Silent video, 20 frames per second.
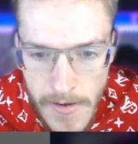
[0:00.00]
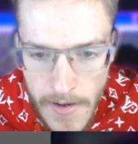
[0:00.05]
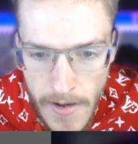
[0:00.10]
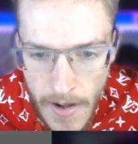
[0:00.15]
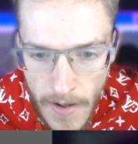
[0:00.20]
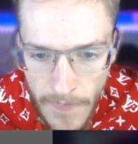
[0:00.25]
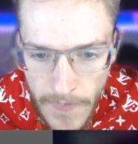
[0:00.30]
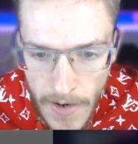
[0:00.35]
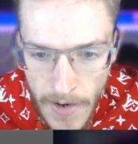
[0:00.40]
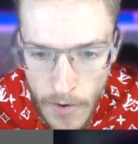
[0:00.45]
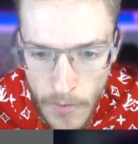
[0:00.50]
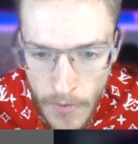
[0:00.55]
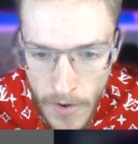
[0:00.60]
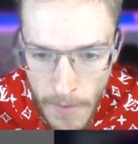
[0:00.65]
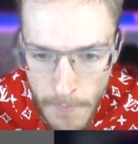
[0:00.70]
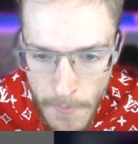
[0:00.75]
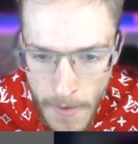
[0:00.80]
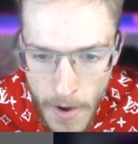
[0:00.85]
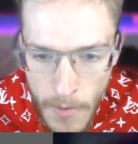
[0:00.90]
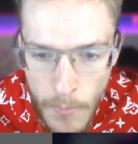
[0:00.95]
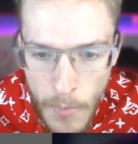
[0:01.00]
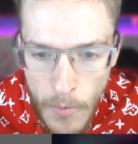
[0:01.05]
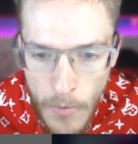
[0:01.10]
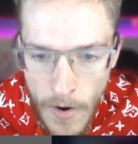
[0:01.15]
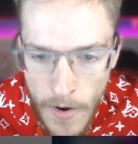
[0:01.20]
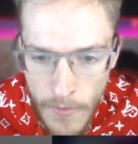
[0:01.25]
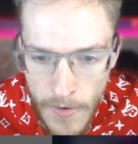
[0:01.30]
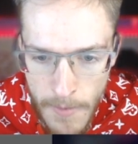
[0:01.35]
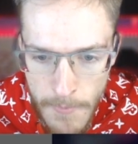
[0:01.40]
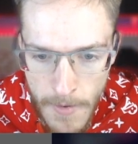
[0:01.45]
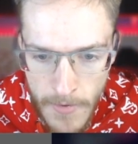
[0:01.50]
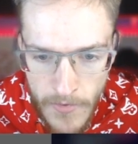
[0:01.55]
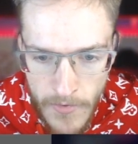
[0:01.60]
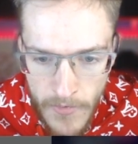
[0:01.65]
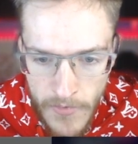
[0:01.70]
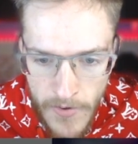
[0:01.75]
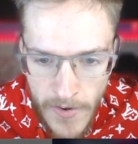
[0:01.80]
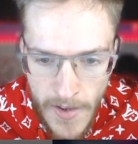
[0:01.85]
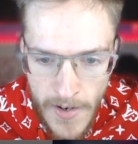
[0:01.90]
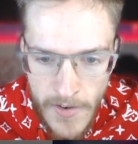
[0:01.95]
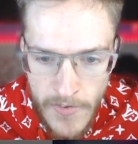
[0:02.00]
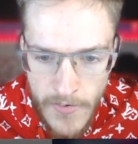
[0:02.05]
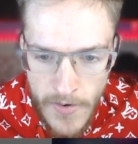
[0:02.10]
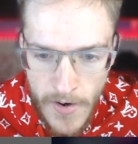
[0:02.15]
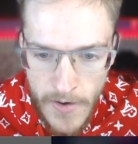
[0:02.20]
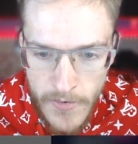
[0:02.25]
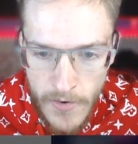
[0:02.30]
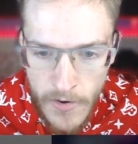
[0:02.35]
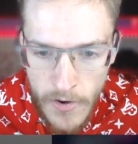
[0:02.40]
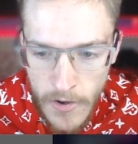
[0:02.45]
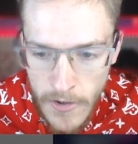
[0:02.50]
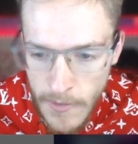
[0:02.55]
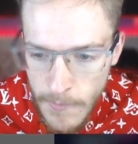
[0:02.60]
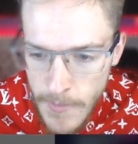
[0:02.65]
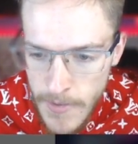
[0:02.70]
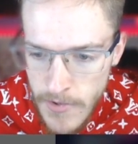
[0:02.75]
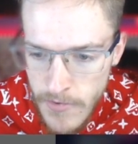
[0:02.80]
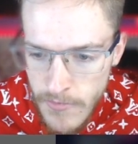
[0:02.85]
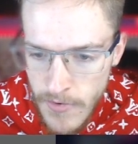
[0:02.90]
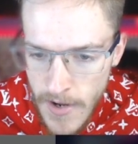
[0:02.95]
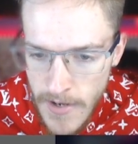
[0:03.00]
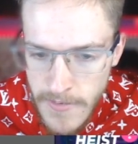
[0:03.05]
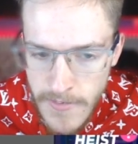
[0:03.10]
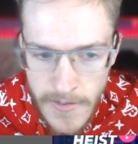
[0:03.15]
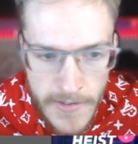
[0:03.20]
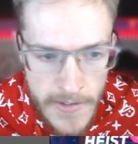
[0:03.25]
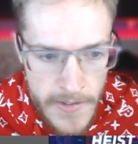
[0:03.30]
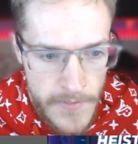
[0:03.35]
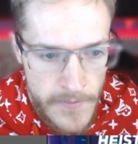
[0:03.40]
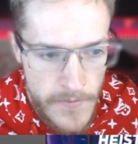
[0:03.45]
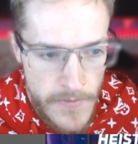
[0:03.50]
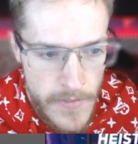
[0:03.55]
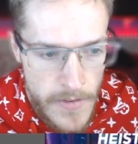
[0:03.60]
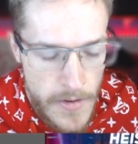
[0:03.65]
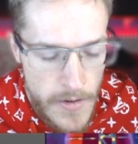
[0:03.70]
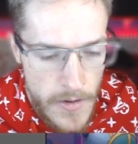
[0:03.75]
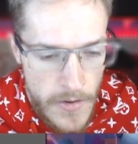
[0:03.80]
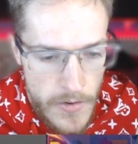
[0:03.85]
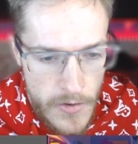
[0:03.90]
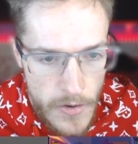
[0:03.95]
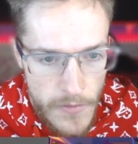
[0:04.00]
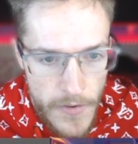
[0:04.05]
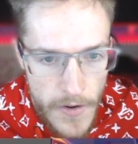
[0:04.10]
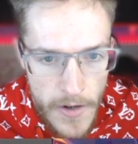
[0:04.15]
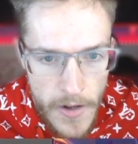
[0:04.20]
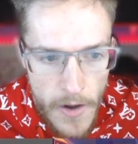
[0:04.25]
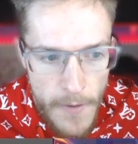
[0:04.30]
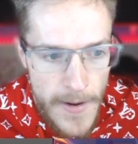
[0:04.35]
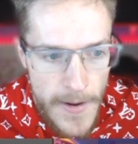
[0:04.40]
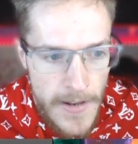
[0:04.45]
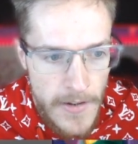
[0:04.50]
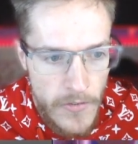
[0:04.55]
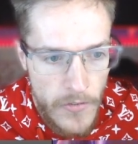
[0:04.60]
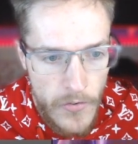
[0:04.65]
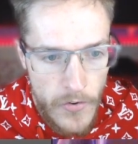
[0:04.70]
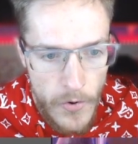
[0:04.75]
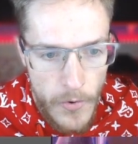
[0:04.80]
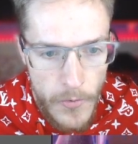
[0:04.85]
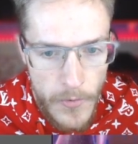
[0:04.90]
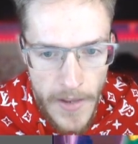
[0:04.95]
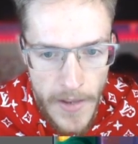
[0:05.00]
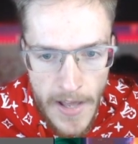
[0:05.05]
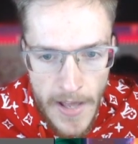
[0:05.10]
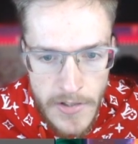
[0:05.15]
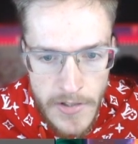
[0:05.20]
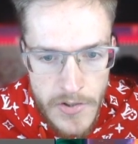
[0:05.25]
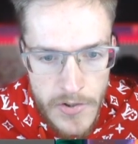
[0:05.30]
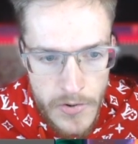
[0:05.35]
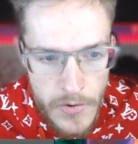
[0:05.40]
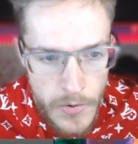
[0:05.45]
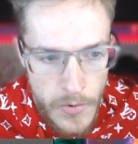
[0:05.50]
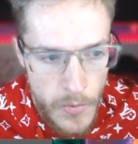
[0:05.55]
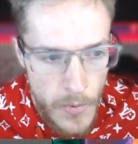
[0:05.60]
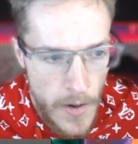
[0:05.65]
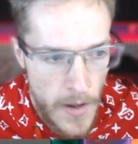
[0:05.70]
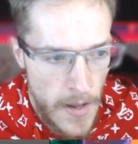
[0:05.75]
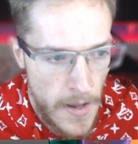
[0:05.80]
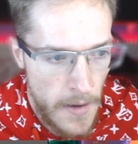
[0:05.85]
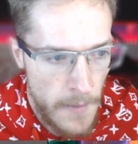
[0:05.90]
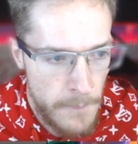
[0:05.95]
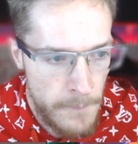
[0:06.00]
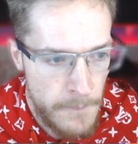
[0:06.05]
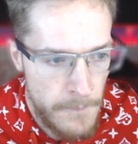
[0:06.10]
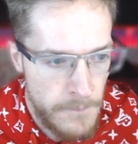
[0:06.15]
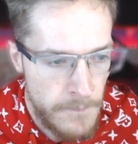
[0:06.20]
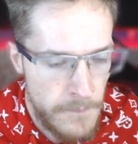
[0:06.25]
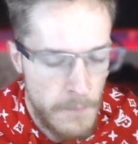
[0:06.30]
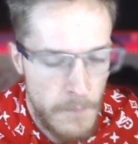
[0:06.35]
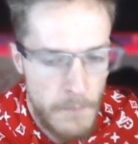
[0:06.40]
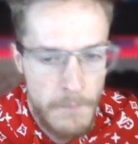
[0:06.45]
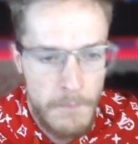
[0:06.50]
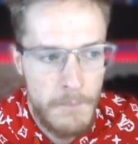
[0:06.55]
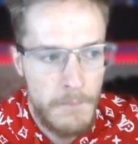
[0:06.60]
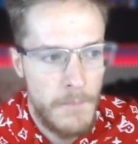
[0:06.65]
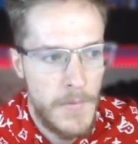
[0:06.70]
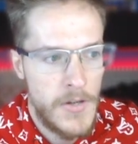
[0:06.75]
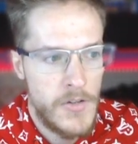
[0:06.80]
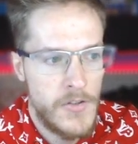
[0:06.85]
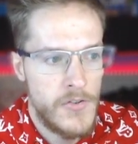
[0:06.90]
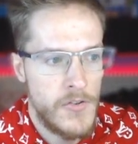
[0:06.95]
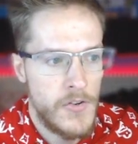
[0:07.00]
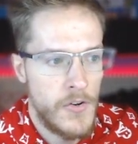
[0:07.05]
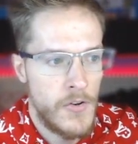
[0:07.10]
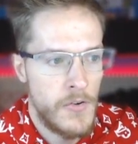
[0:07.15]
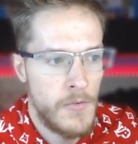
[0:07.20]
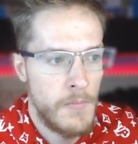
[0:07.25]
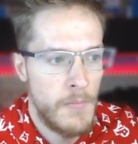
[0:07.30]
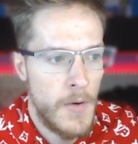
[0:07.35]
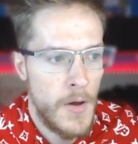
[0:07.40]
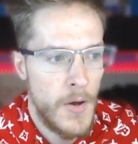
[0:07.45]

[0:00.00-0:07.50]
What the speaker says: And then I'll get back to the tier list, guys. I got a little bit distracted. So if I go into the actual, mission